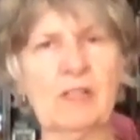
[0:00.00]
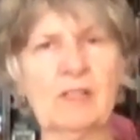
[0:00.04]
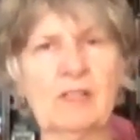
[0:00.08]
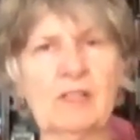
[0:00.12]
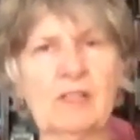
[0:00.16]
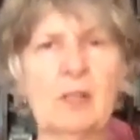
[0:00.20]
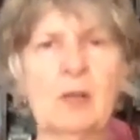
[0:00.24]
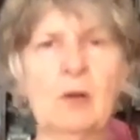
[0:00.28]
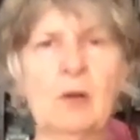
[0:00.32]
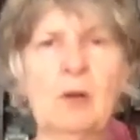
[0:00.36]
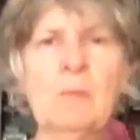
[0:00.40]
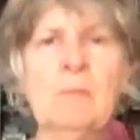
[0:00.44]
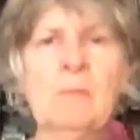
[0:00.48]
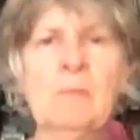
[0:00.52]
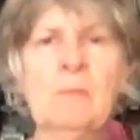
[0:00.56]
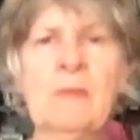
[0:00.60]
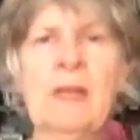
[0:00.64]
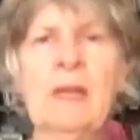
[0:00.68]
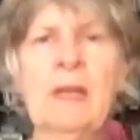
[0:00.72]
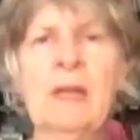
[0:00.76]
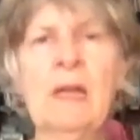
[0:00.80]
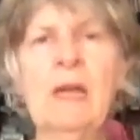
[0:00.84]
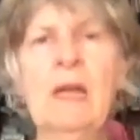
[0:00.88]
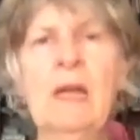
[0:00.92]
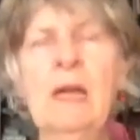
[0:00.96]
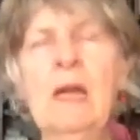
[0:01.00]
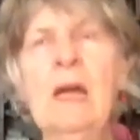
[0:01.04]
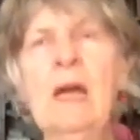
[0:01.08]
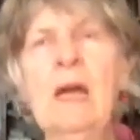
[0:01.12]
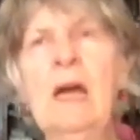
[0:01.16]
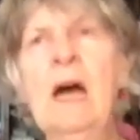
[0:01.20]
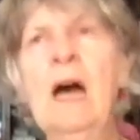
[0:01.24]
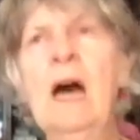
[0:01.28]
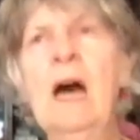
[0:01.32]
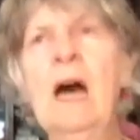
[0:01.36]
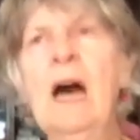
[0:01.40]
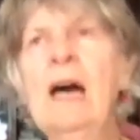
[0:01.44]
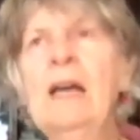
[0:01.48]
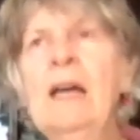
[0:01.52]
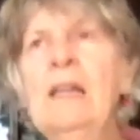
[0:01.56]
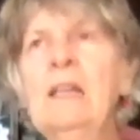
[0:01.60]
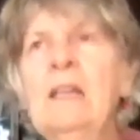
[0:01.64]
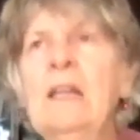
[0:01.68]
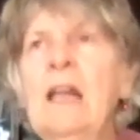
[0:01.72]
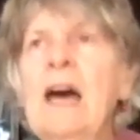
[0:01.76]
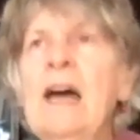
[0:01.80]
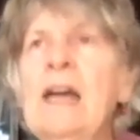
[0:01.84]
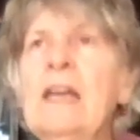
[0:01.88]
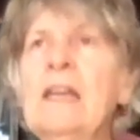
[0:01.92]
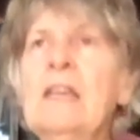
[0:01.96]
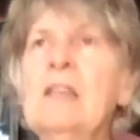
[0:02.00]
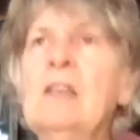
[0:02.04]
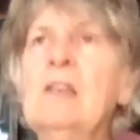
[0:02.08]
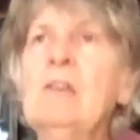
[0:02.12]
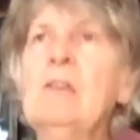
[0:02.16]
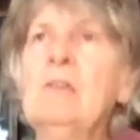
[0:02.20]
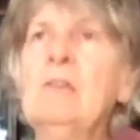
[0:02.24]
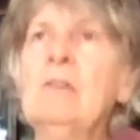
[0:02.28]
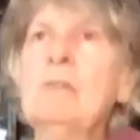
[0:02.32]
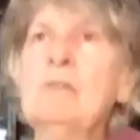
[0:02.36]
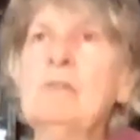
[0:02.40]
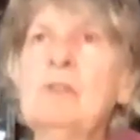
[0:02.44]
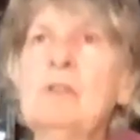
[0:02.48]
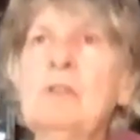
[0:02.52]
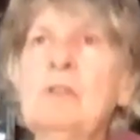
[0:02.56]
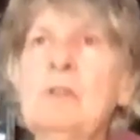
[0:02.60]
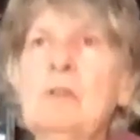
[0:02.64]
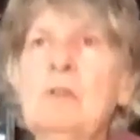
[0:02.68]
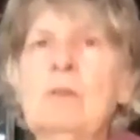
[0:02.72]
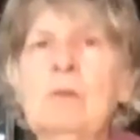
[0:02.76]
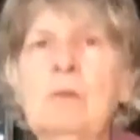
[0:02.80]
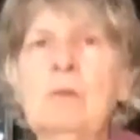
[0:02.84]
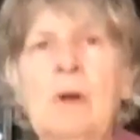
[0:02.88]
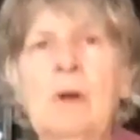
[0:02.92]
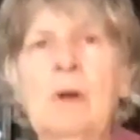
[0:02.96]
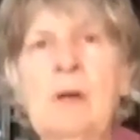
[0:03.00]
So I'd like you to